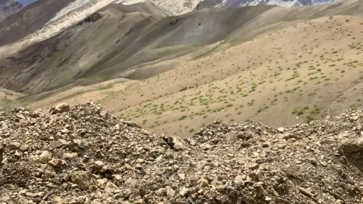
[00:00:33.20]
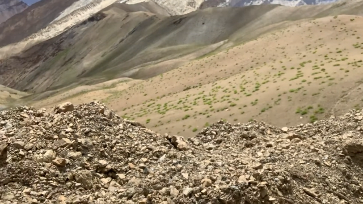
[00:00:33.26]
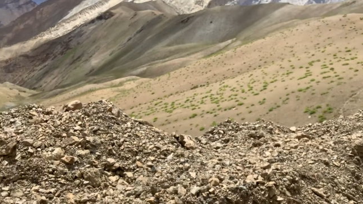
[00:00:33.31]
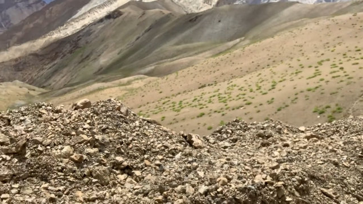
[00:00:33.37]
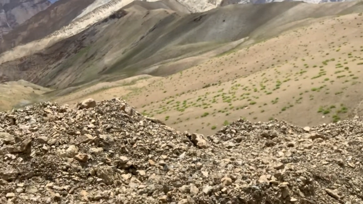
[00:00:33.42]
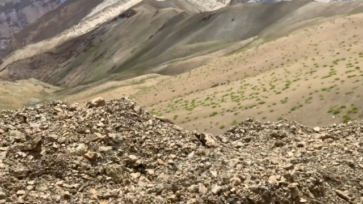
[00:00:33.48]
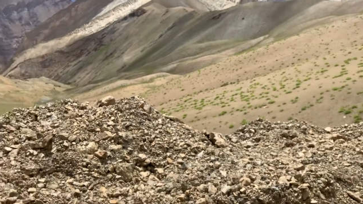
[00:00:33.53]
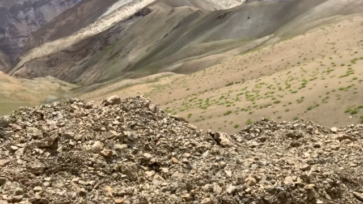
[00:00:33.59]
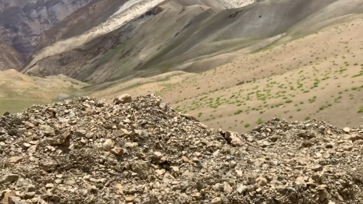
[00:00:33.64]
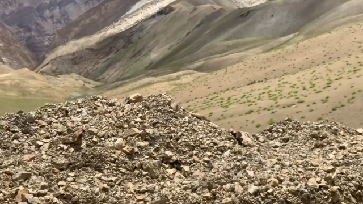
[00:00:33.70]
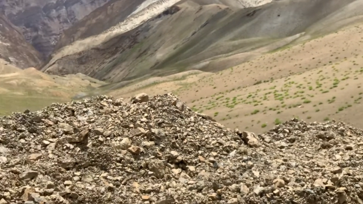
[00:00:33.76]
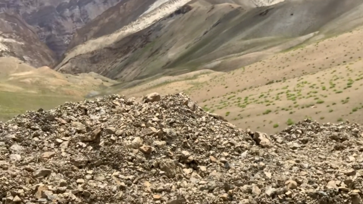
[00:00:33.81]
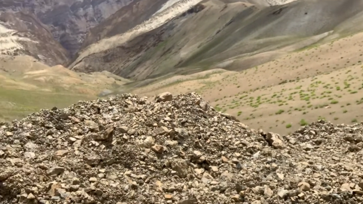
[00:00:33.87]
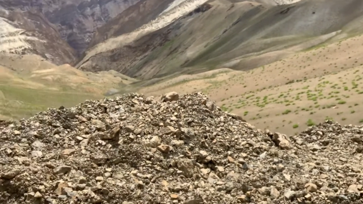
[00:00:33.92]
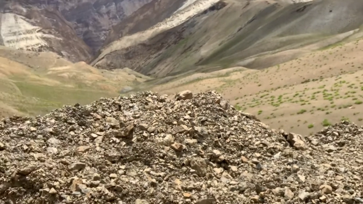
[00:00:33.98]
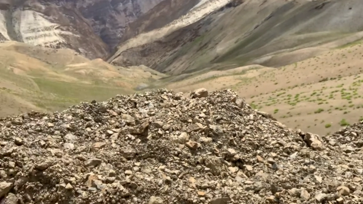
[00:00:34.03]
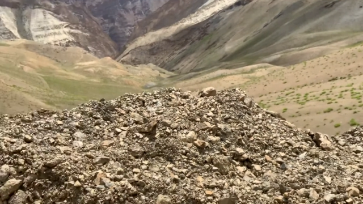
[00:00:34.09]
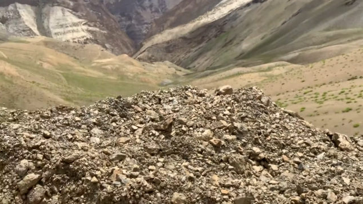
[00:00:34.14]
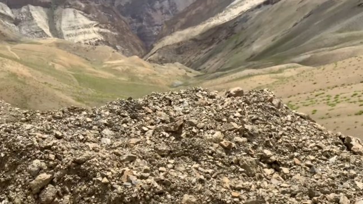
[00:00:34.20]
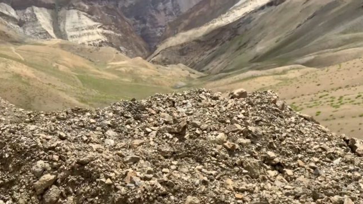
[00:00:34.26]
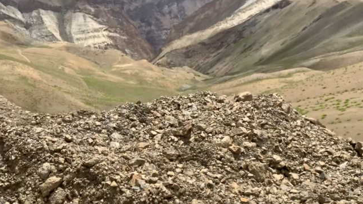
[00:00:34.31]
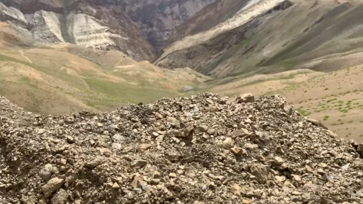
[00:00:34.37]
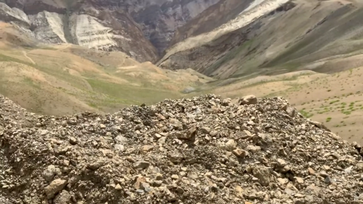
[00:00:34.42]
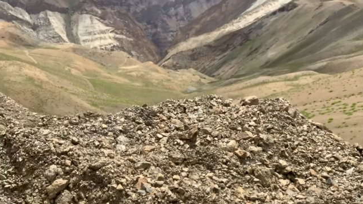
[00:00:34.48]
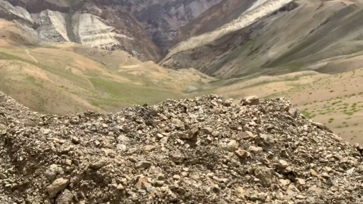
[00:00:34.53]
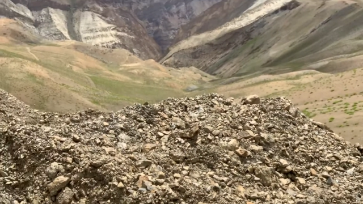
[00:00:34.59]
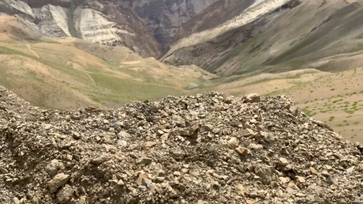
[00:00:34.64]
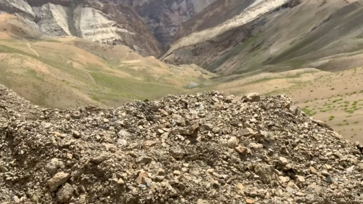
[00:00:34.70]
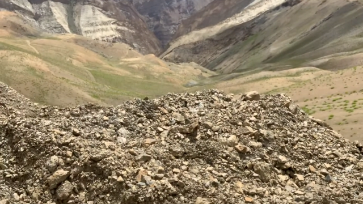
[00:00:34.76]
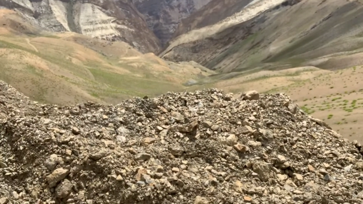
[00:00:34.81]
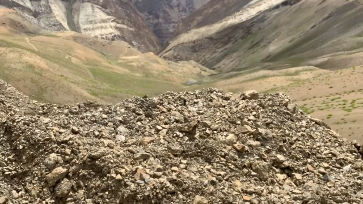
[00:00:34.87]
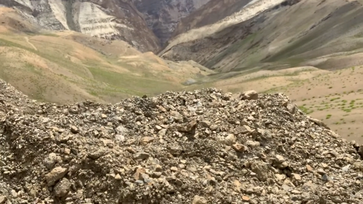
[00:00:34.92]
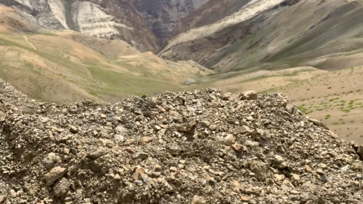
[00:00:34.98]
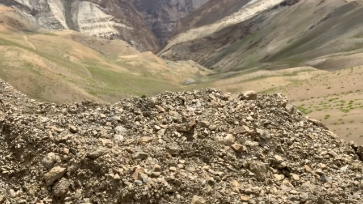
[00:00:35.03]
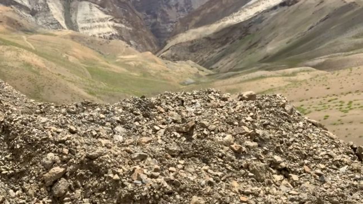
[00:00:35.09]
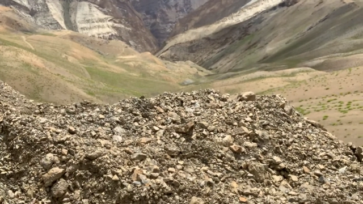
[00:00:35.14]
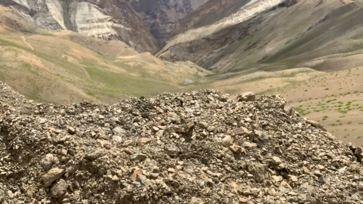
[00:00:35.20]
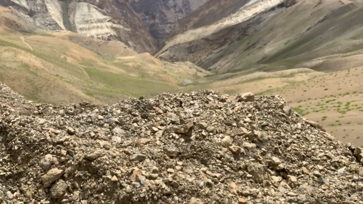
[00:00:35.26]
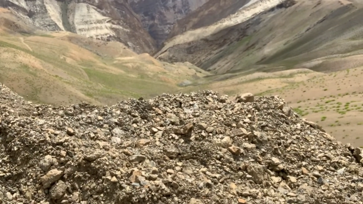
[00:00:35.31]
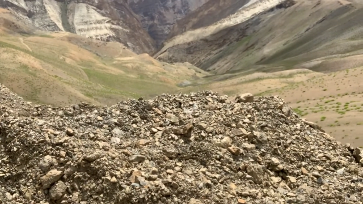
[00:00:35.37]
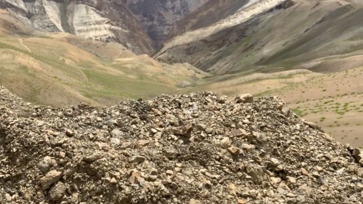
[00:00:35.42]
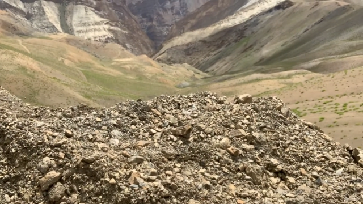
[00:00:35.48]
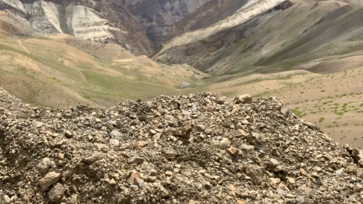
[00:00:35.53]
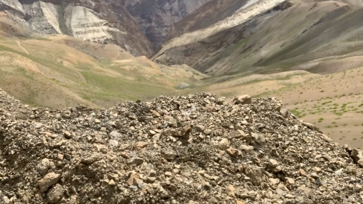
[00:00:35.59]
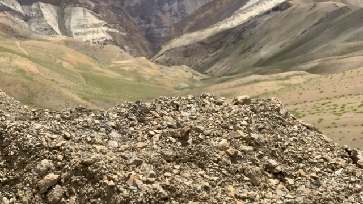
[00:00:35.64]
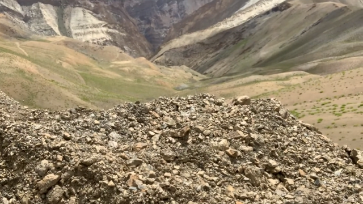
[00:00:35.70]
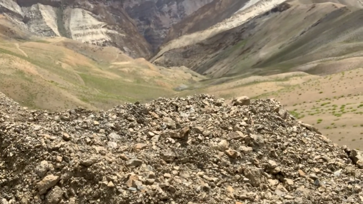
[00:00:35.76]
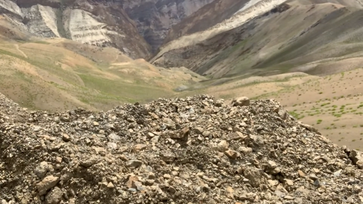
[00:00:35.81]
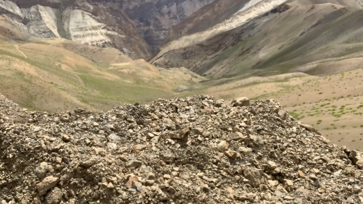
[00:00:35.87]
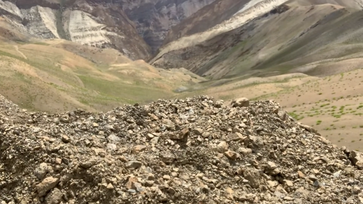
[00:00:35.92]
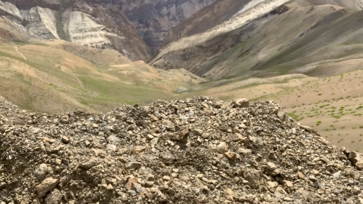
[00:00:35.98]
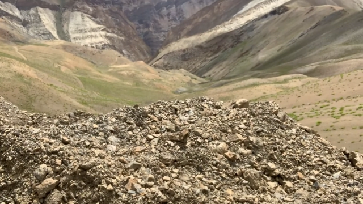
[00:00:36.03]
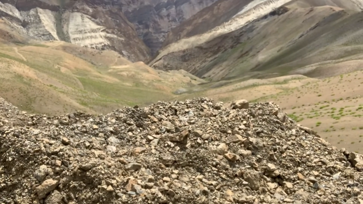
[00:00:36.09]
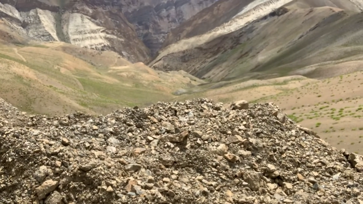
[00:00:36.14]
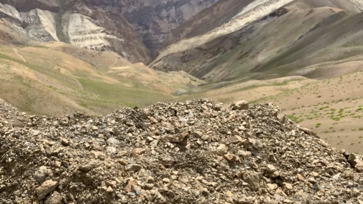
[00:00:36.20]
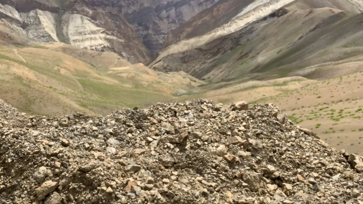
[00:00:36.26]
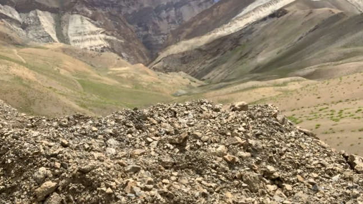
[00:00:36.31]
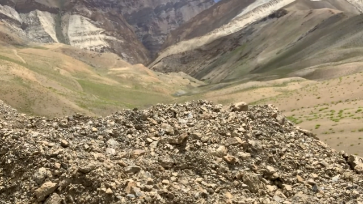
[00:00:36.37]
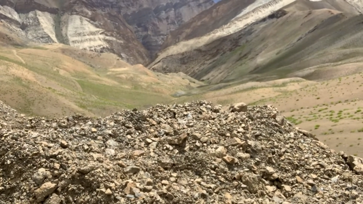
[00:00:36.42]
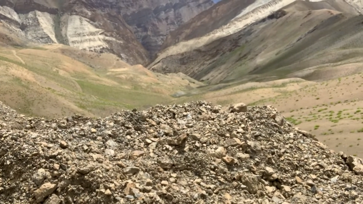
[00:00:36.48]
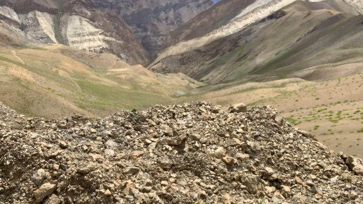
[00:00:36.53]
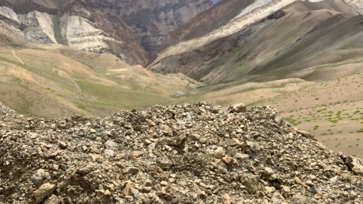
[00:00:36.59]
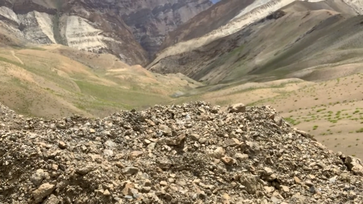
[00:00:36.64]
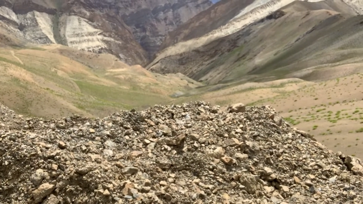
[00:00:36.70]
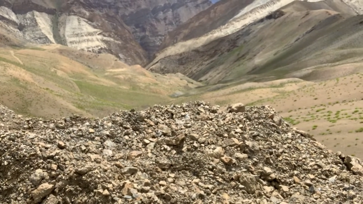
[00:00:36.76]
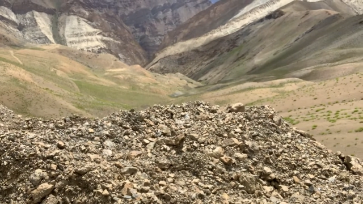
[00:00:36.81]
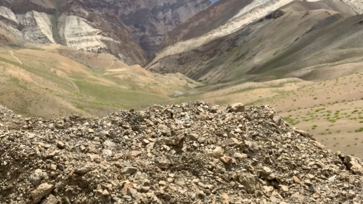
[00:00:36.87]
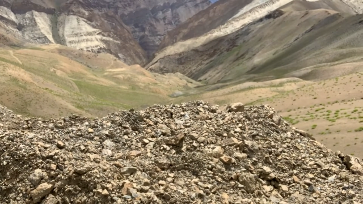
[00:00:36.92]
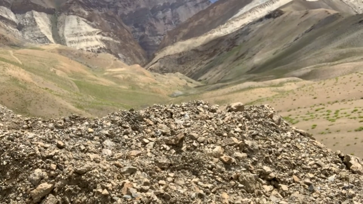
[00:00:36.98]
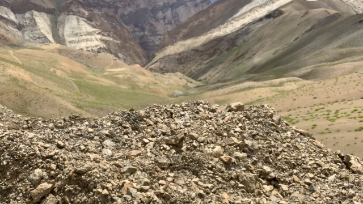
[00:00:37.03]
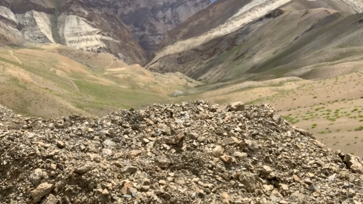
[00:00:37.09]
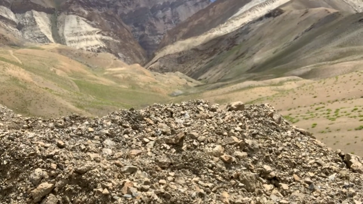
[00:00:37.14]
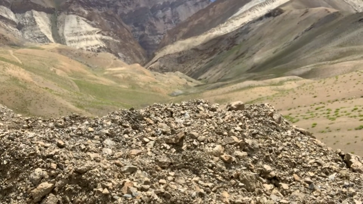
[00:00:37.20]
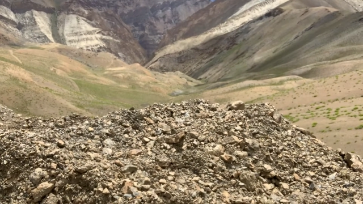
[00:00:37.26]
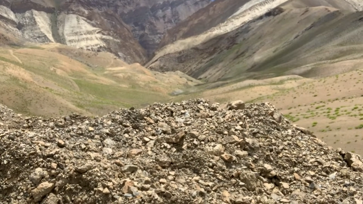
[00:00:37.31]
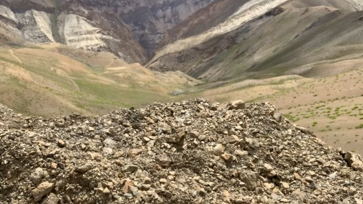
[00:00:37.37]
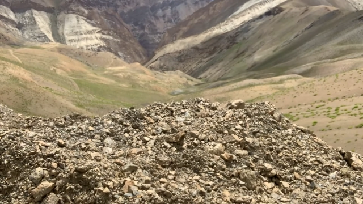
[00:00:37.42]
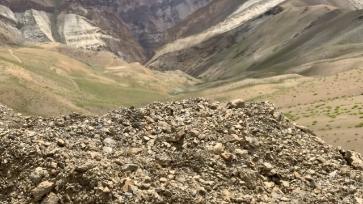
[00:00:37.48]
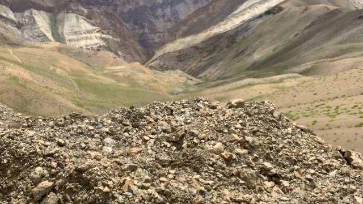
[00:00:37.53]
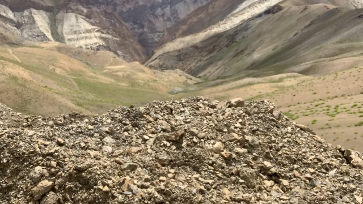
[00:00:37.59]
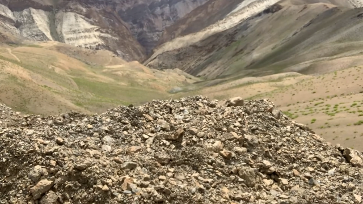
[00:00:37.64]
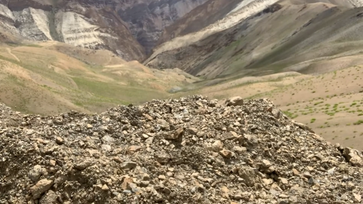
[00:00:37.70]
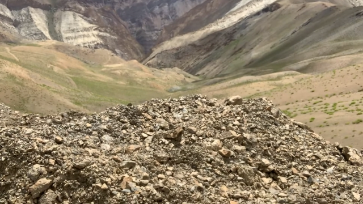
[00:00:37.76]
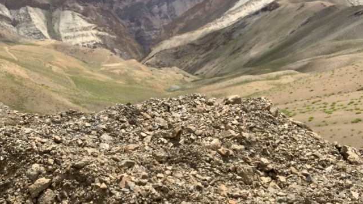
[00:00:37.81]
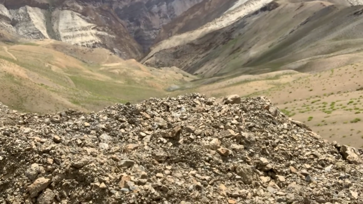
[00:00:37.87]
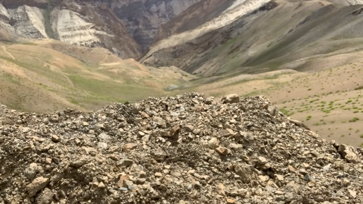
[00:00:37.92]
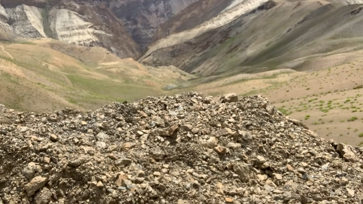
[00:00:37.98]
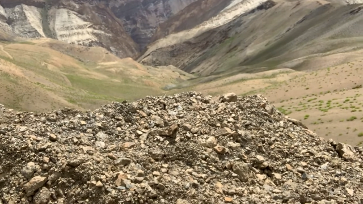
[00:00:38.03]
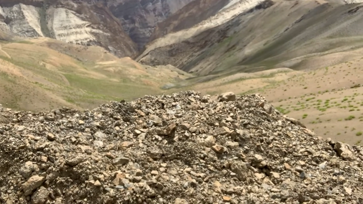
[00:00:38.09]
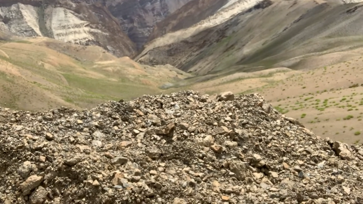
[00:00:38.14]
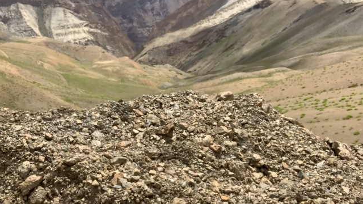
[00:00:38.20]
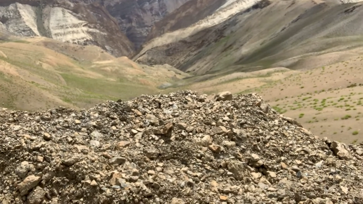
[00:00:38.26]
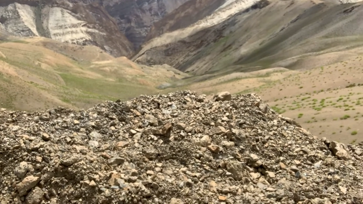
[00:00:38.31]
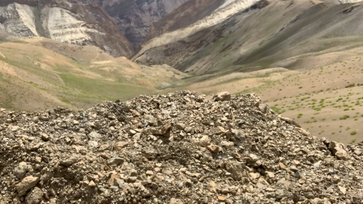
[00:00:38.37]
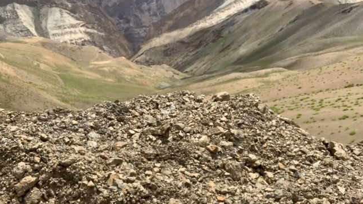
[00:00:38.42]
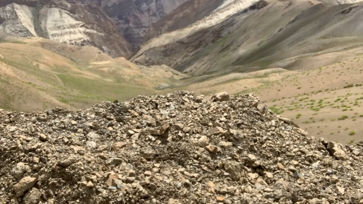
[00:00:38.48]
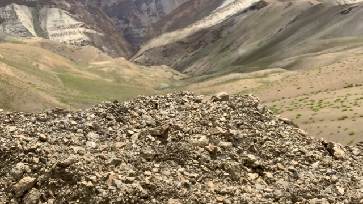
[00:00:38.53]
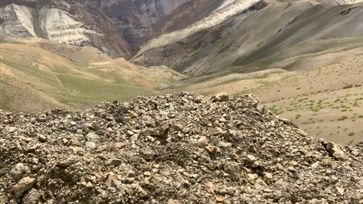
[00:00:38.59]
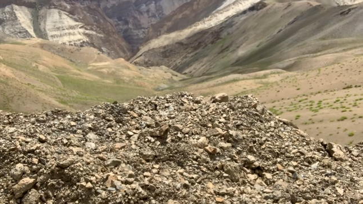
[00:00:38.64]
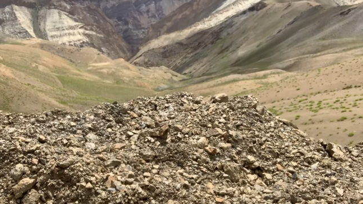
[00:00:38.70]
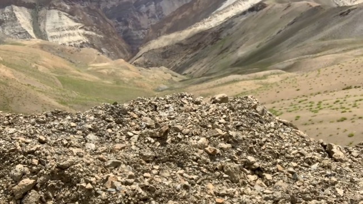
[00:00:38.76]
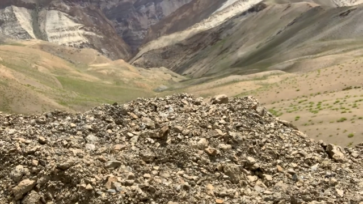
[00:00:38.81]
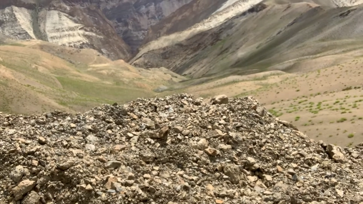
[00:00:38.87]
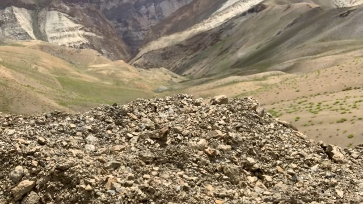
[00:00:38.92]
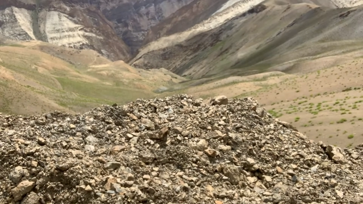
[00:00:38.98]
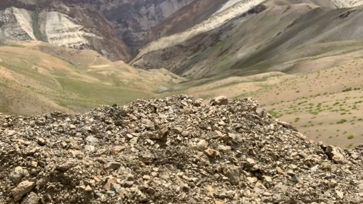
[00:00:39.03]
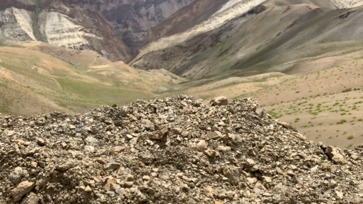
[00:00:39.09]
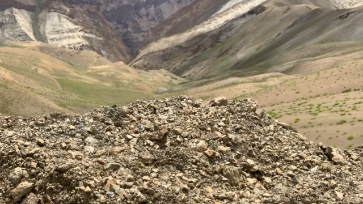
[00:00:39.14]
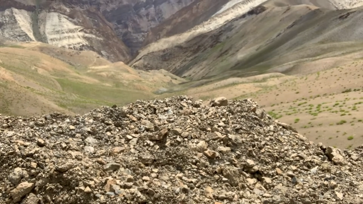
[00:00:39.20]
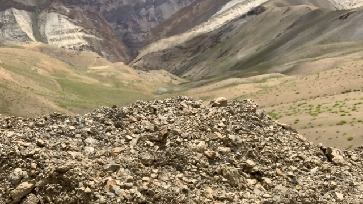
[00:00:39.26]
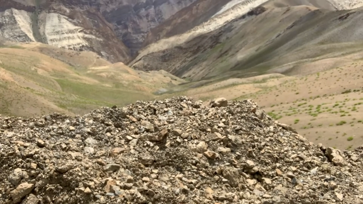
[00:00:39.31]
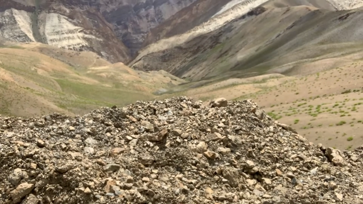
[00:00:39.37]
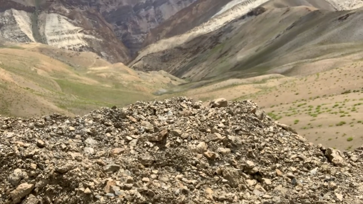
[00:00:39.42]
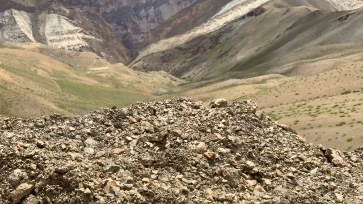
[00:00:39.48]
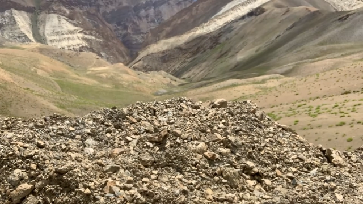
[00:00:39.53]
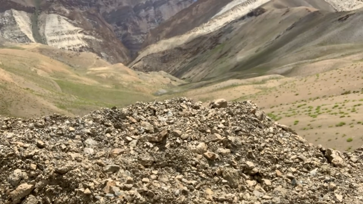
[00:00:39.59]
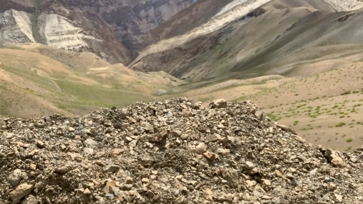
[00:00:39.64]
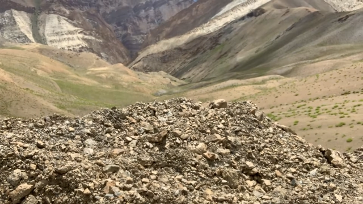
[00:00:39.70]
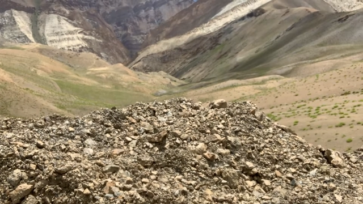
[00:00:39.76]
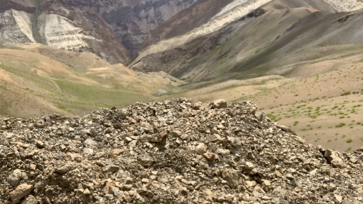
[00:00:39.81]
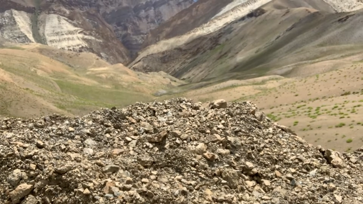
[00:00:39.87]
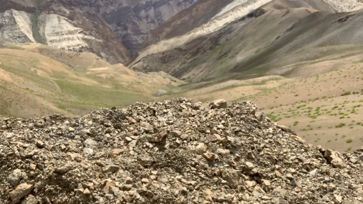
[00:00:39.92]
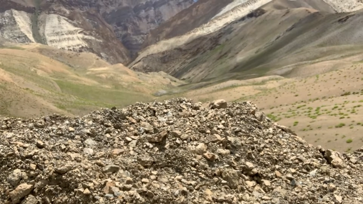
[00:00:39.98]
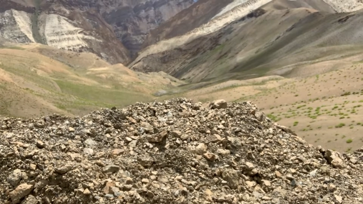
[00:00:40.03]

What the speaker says: Nobody's mouth can be seen.